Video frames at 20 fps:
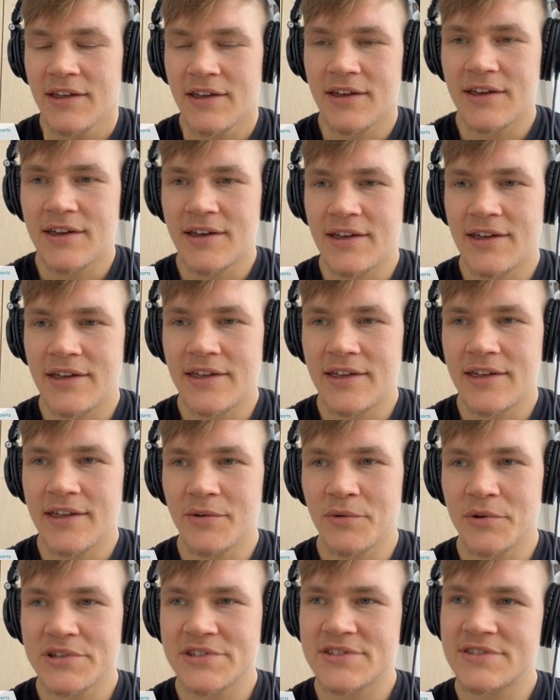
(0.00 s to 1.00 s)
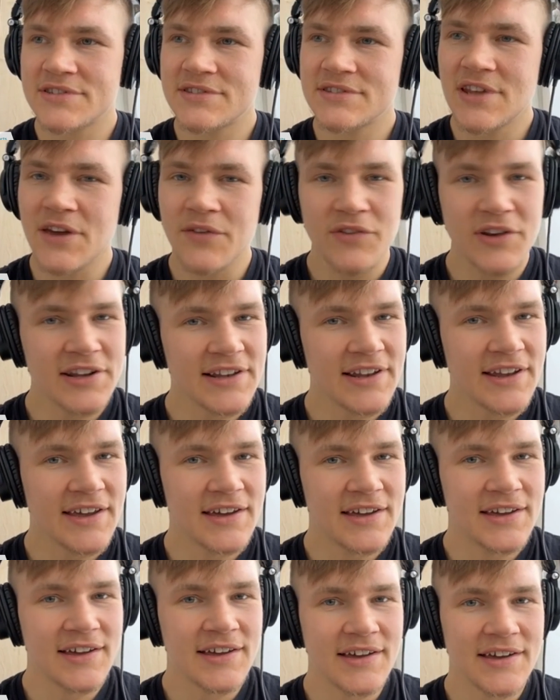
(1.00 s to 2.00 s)
it was definitely
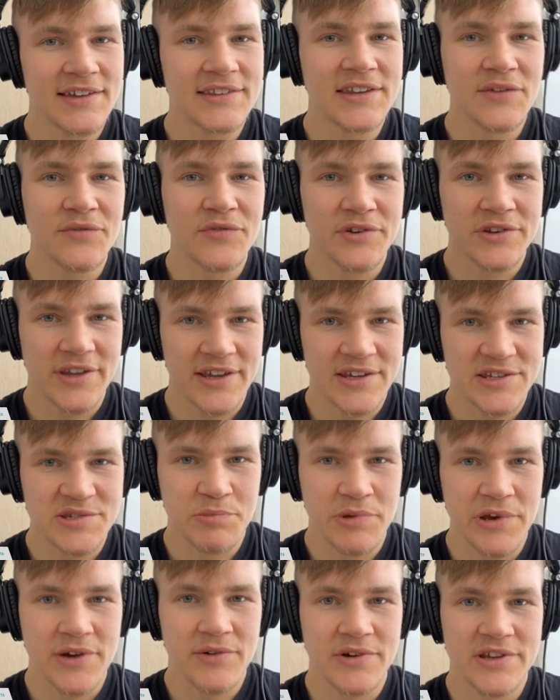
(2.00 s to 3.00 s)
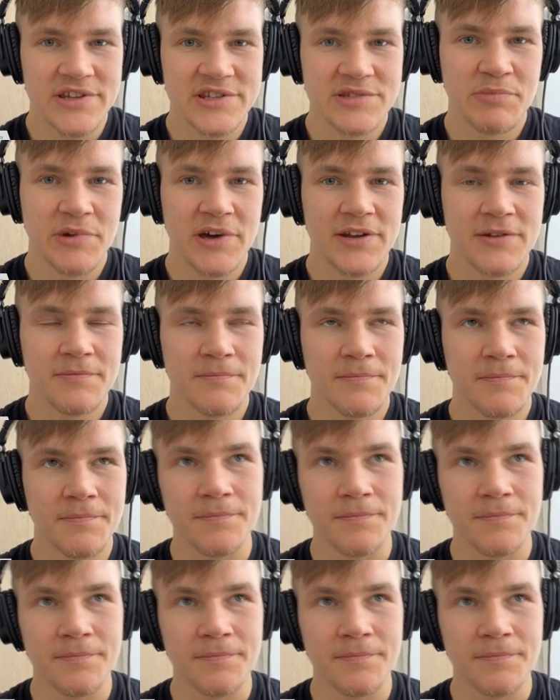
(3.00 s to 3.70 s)
a different experience, but